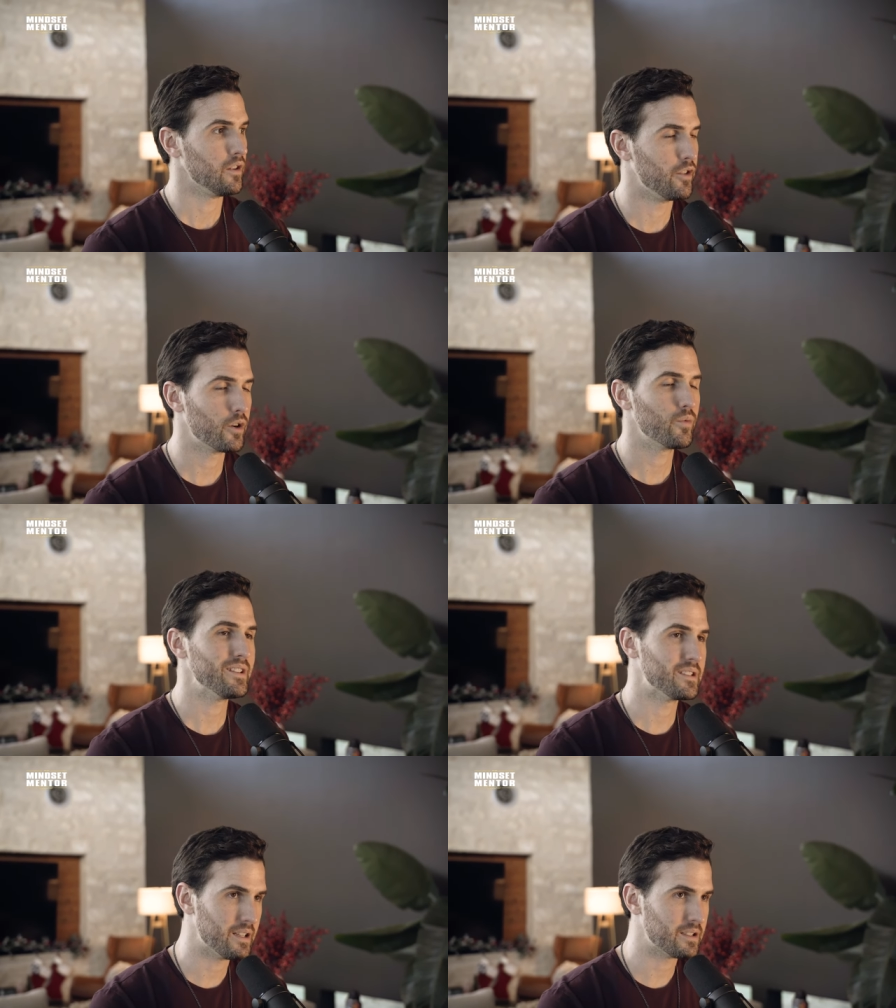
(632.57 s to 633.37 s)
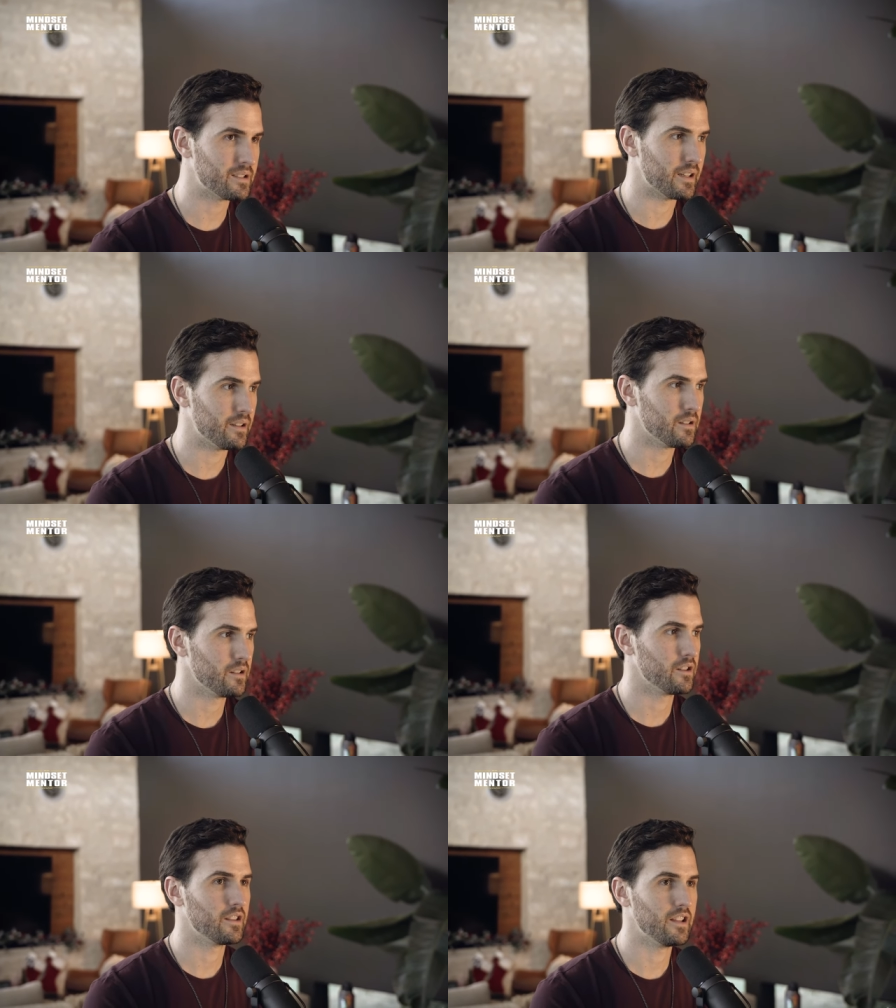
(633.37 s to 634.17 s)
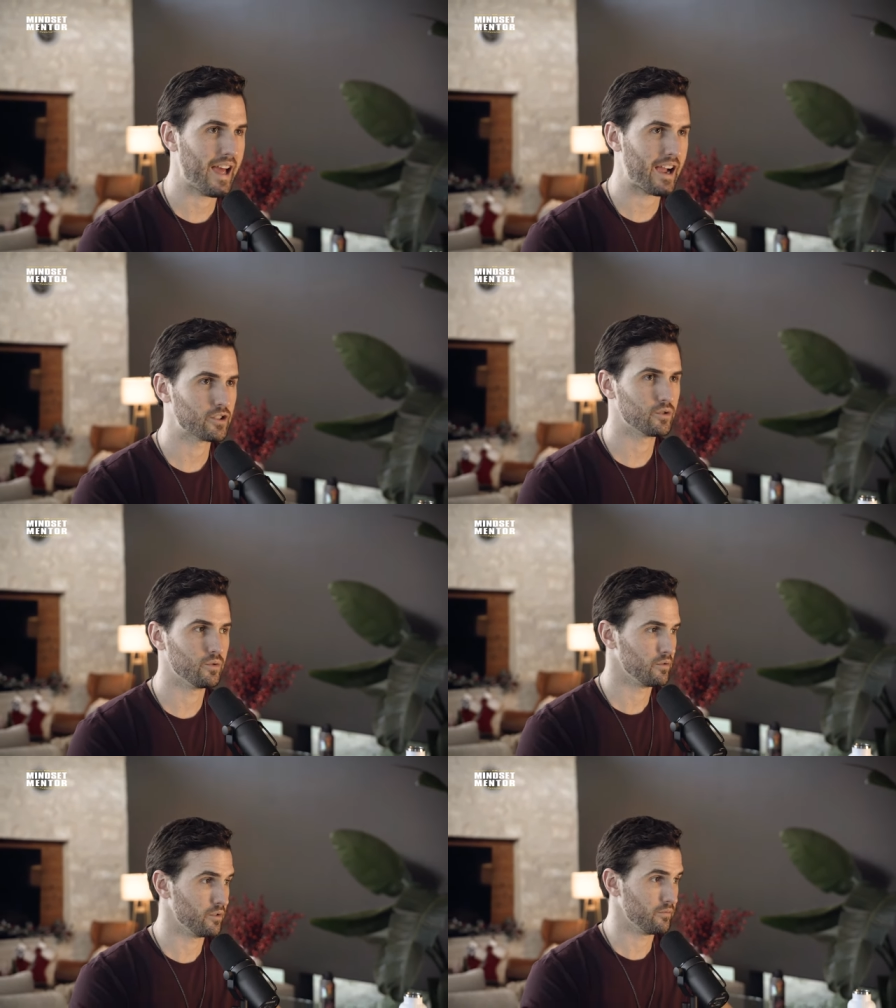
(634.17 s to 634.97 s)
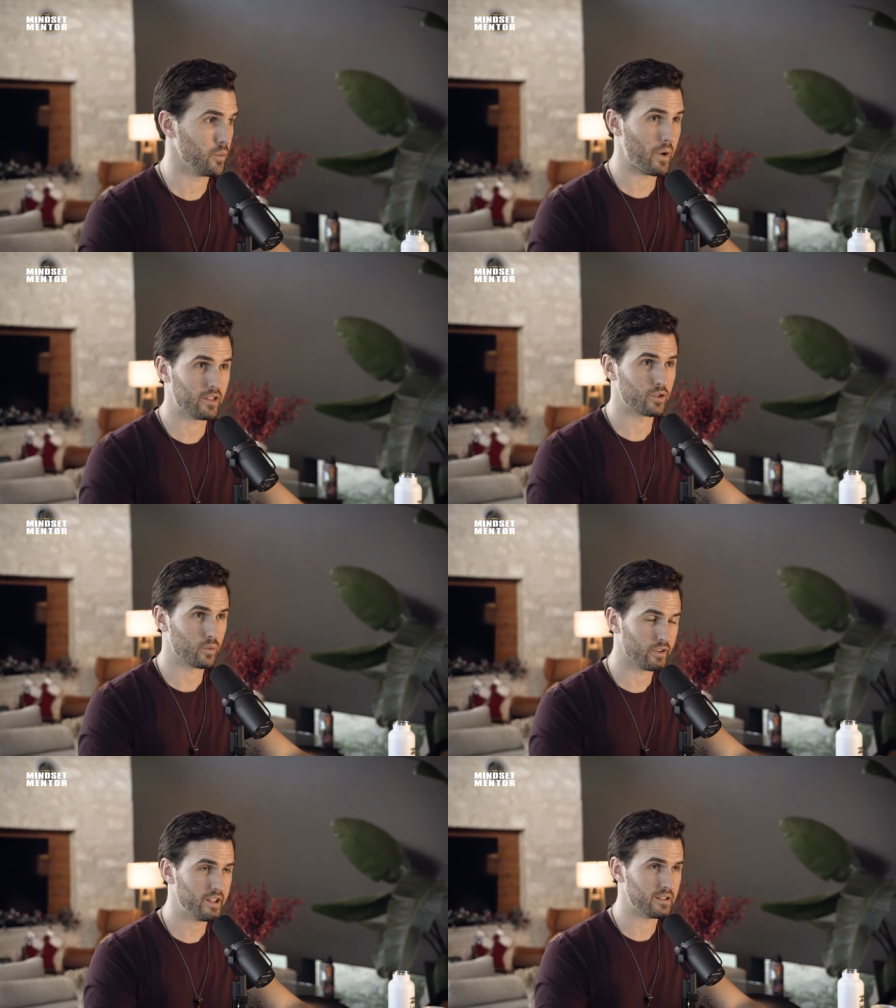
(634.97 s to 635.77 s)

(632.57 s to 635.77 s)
They're resisting the way that the world